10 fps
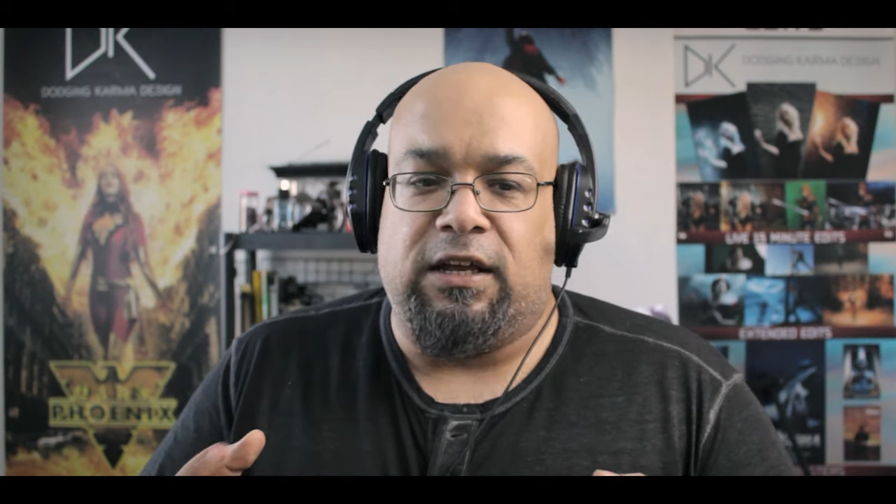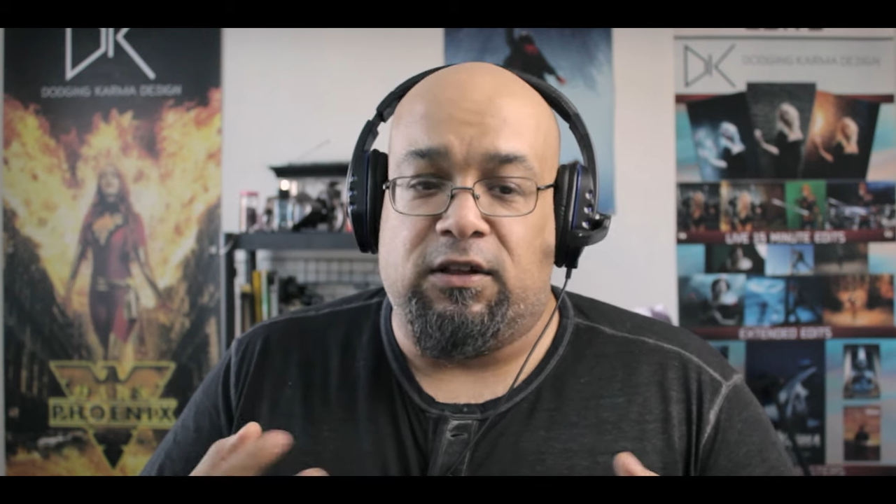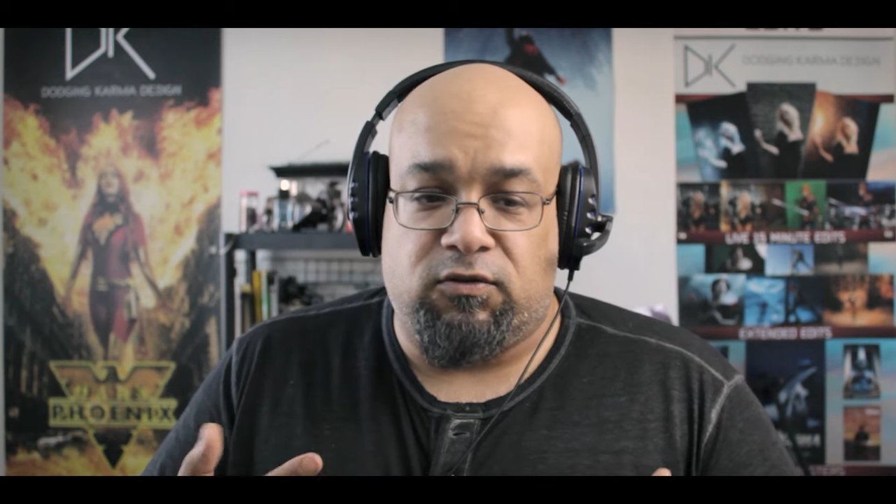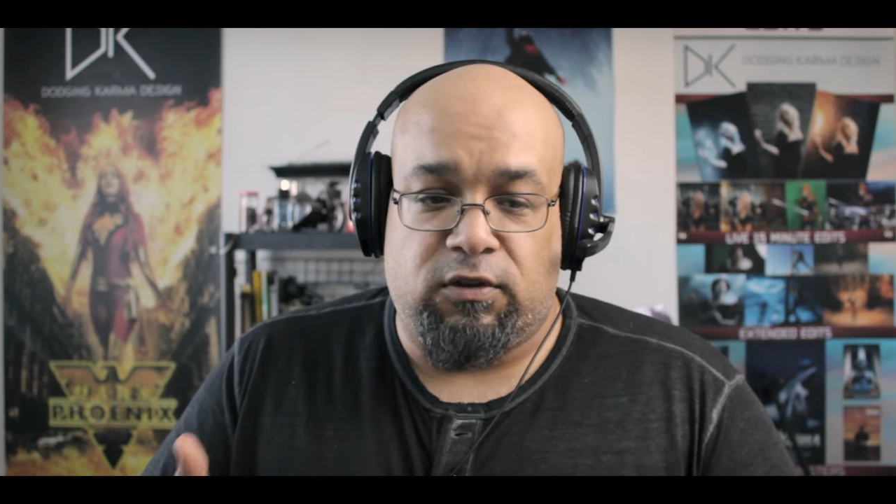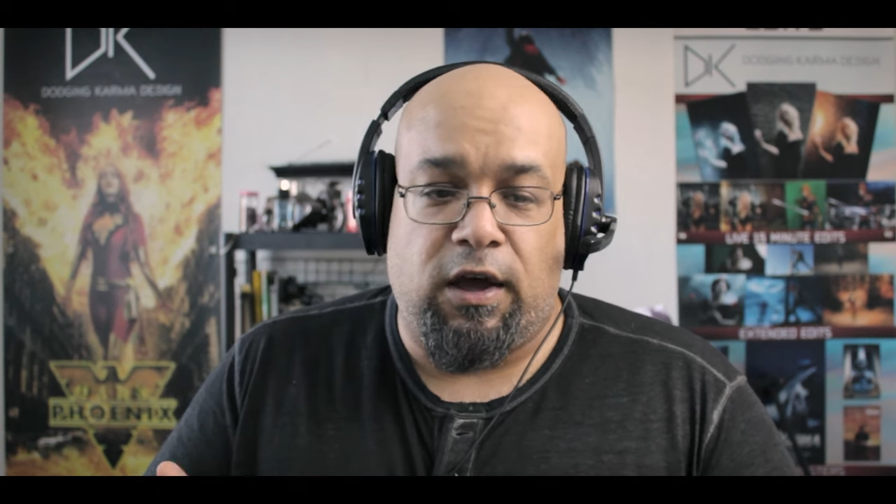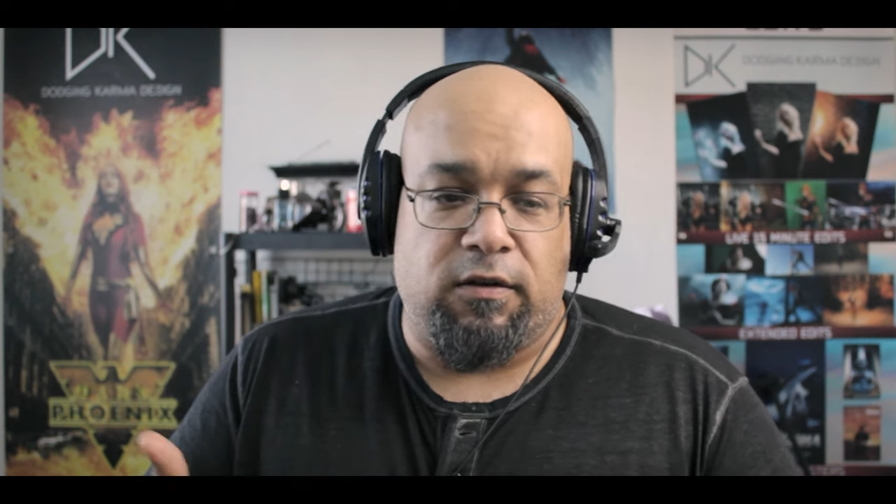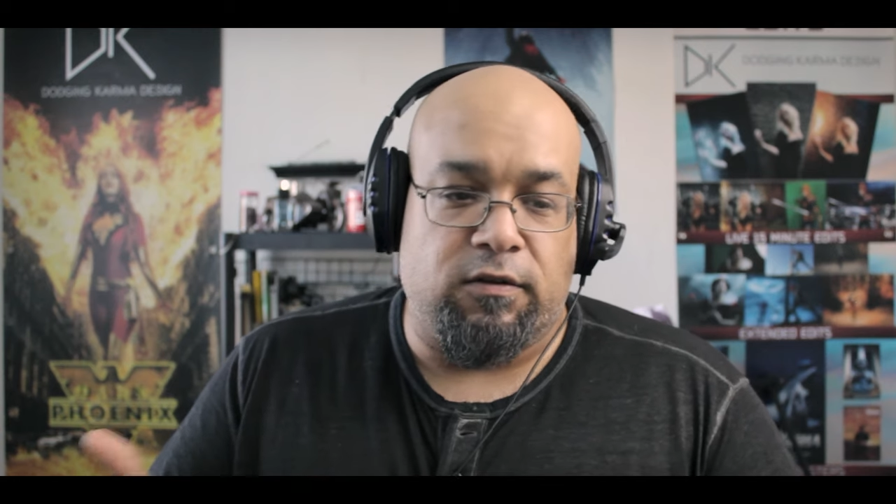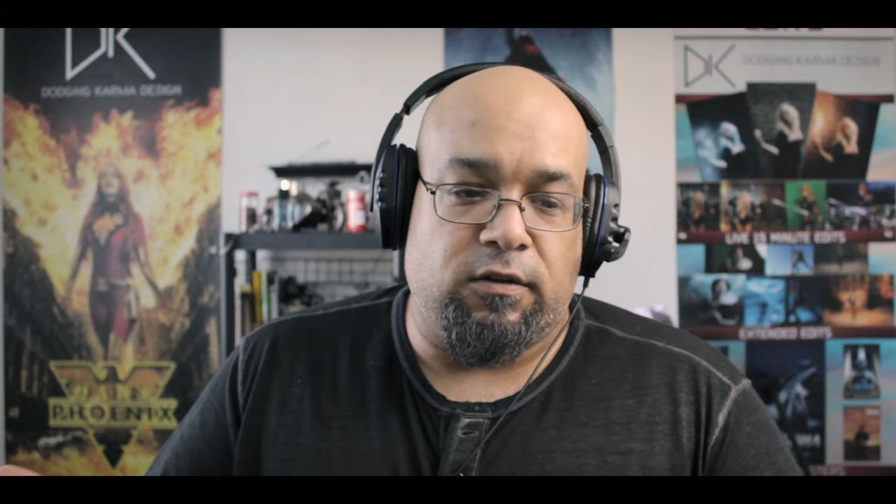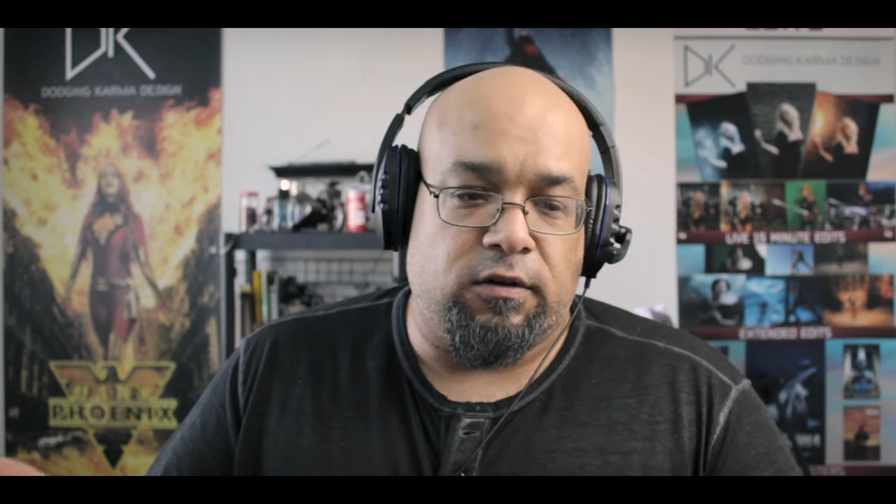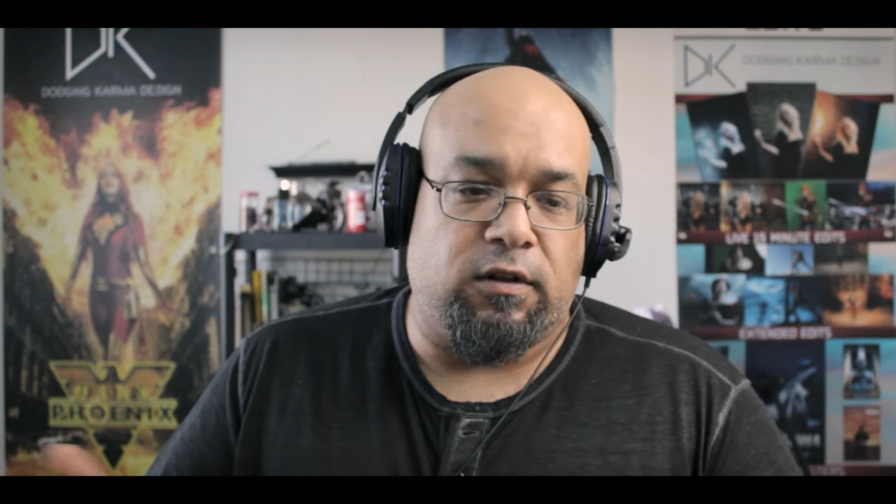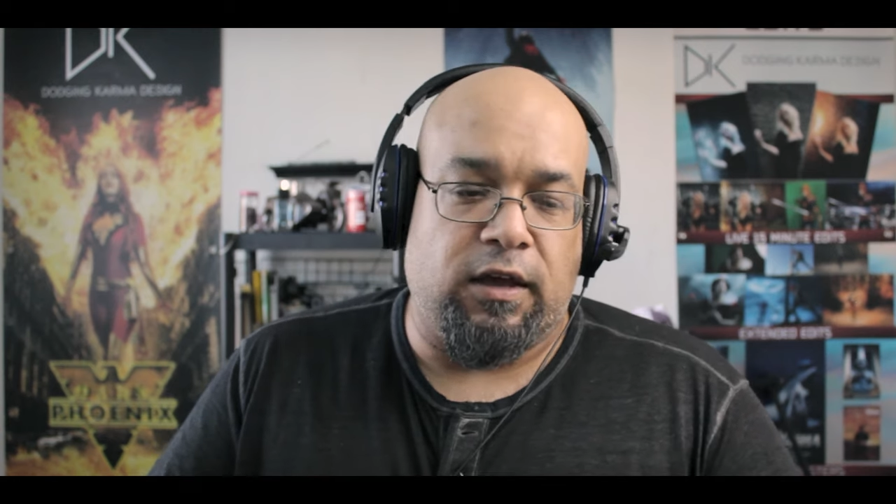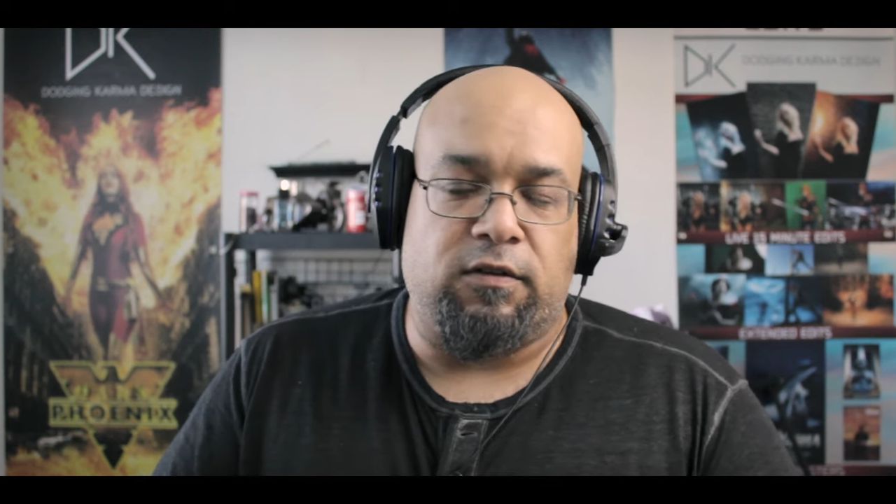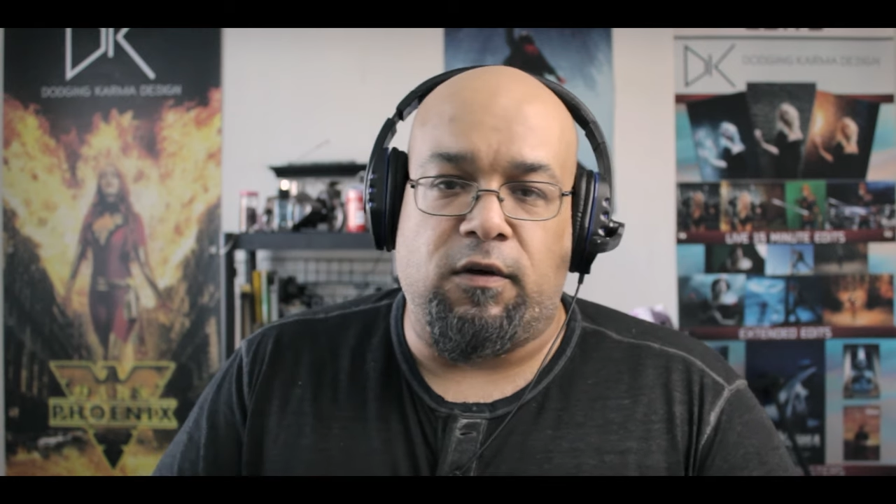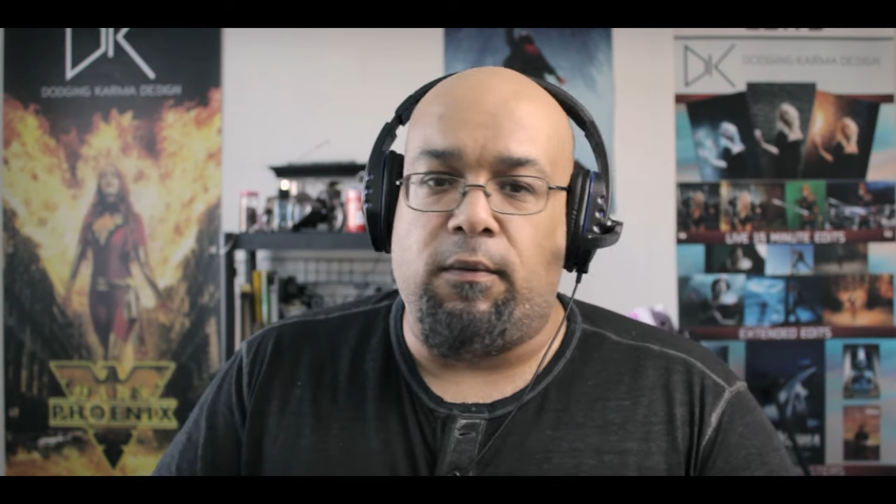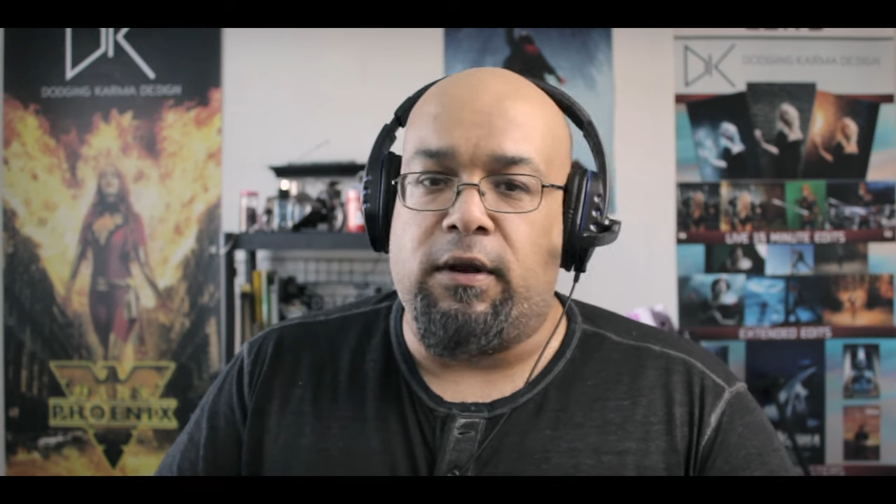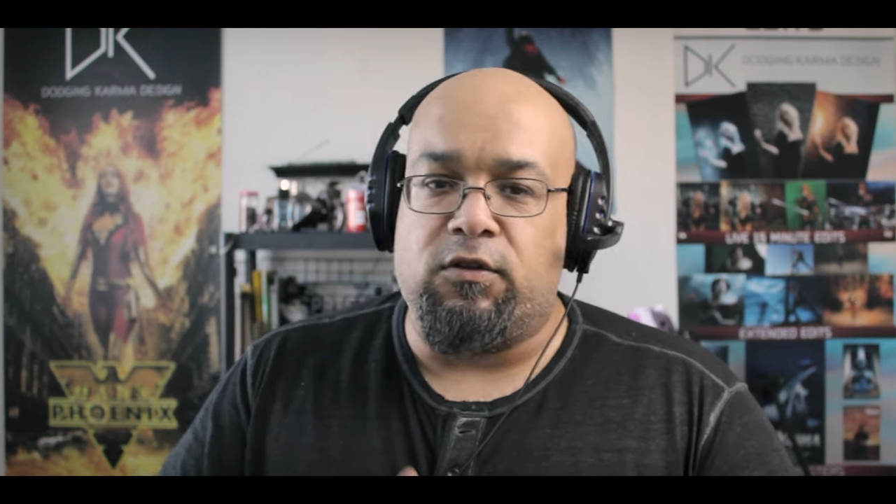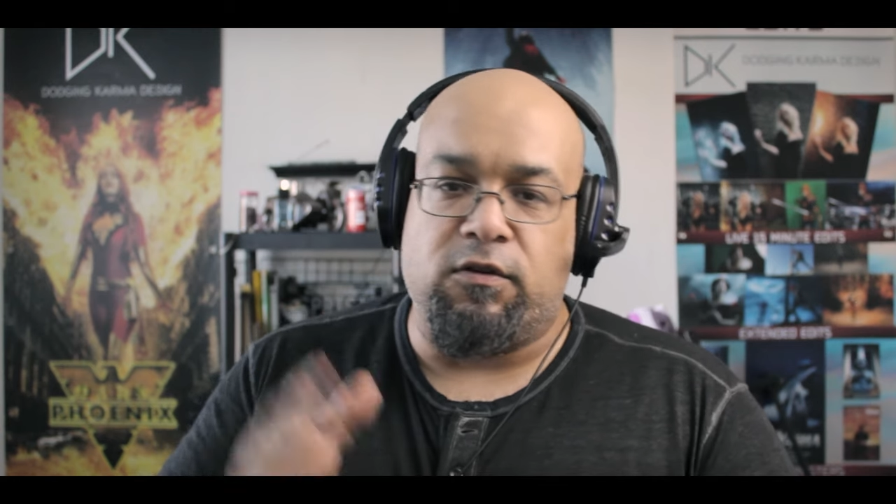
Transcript: It does look like somebody